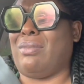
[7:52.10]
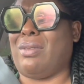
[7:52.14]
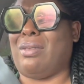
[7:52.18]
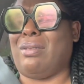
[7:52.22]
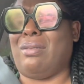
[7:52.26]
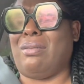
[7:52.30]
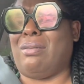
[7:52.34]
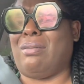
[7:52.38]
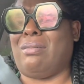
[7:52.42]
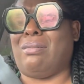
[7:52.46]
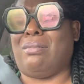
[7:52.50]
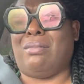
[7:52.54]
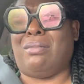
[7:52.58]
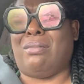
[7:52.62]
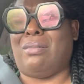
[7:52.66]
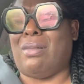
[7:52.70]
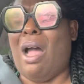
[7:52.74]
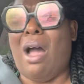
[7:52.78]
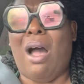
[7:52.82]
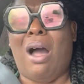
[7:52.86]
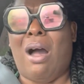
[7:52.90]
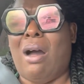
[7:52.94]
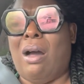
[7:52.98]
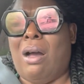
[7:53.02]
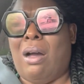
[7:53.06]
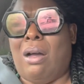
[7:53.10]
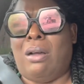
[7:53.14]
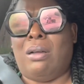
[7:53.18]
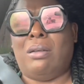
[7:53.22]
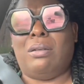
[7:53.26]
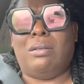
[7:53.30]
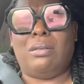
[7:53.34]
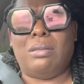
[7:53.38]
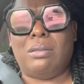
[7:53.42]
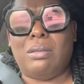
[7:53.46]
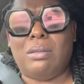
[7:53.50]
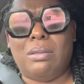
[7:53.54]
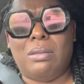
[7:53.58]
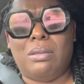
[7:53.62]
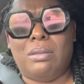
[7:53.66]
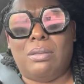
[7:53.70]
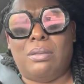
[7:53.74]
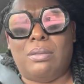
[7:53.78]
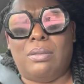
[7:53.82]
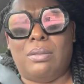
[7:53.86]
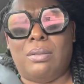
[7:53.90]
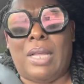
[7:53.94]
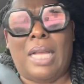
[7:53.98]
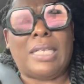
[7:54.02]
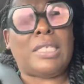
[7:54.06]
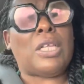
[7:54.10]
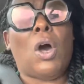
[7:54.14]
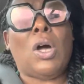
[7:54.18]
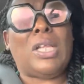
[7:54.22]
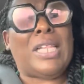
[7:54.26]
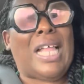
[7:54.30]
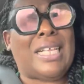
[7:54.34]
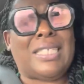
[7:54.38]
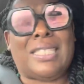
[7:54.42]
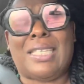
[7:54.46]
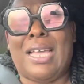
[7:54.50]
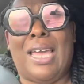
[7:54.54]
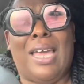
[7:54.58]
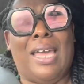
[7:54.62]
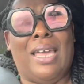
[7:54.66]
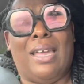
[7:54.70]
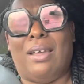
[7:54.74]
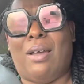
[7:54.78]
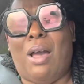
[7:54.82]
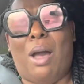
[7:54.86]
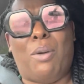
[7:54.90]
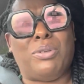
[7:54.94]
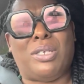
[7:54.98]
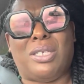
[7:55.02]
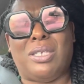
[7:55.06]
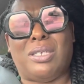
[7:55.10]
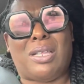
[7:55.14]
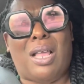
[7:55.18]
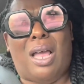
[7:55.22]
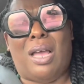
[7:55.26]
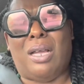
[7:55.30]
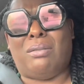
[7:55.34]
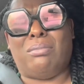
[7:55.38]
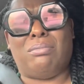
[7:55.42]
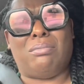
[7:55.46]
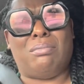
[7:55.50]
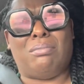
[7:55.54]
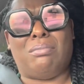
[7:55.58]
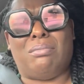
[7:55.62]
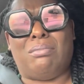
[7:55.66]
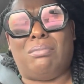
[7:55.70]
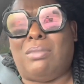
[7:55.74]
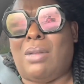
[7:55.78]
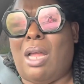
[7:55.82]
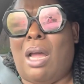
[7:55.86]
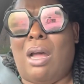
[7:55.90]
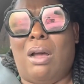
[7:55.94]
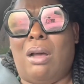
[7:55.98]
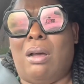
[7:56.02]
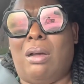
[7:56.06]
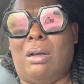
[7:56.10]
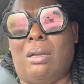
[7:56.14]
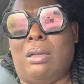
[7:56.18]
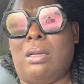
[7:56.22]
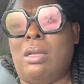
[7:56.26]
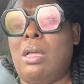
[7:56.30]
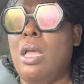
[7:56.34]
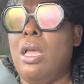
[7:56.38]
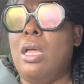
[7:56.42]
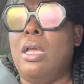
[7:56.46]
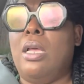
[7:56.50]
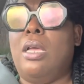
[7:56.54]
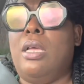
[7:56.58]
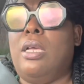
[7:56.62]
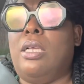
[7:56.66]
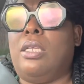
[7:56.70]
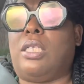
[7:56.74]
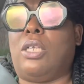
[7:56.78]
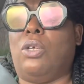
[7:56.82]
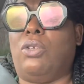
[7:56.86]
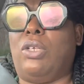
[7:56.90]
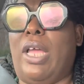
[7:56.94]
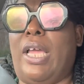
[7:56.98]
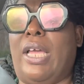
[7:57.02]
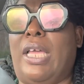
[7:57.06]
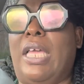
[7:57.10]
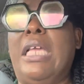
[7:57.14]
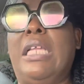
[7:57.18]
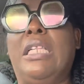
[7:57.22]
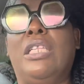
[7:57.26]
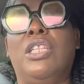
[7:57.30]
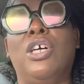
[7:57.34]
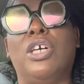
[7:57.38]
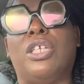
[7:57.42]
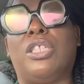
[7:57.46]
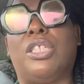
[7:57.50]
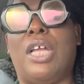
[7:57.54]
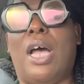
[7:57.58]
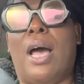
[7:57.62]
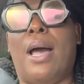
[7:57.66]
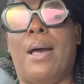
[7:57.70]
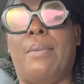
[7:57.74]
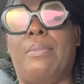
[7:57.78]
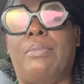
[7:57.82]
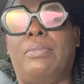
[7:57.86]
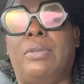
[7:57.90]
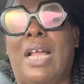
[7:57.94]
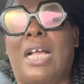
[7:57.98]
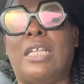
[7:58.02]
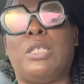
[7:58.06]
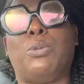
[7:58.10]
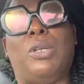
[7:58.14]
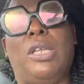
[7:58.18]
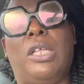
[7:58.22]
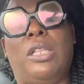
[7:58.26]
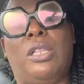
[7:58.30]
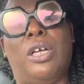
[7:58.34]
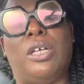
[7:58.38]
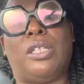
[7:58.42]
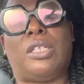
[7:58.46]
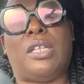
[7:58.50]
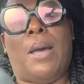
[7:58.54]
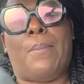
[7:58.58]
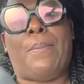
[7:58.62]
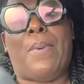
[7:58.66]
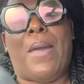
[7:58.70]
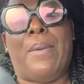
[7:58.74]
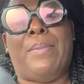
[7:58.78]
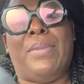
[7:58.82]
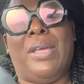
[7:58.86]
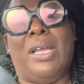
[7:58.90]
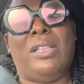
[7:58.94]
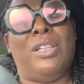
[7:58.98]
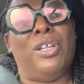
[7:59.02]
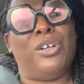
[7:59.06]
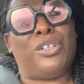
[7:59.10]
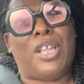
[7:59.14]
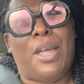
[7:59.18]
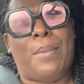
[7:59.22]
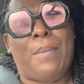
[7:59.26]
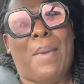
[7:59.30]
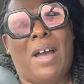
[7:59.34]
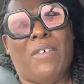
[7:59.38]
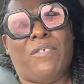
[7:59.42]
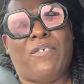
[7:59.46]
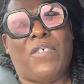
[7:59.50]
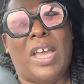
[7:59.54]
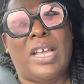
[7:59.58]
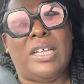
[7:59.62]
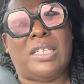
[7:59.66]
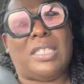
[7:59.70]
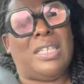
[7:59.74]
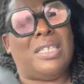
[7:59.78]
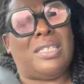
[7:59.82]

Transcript: nah. That's all I said. I was just like, nah. So then he looked up. That's when he looked up at me and looked at my face to